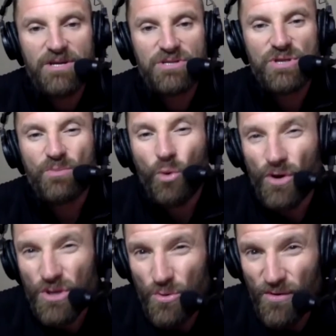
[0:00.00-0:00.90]
So the more
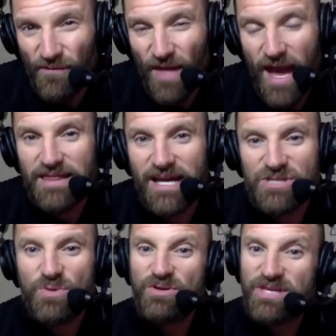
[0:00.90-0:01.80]
you reflect,
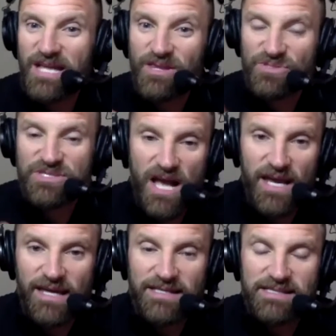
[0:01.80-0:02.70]
that's where you take those
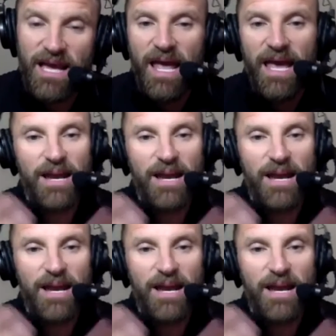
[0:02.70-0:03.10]
nuggets. And a